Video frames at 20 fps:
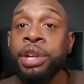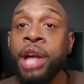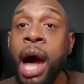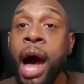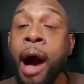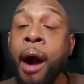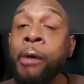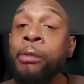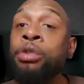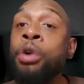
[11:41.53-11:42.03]

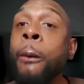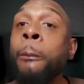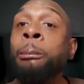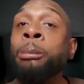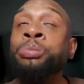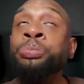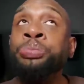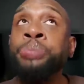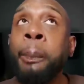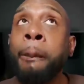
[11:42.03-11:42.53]
Yeah.
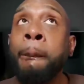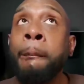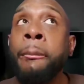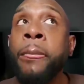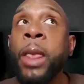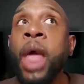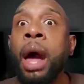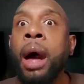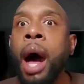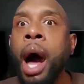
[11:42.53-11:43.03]

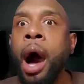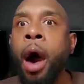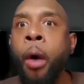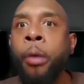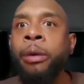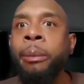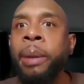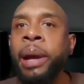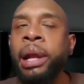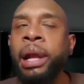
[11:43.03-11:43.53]

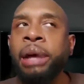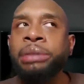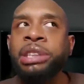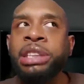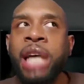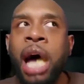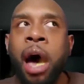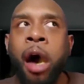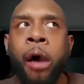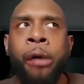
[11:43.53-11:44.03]
Oh, the beat
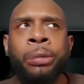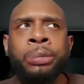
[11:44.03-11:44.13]
up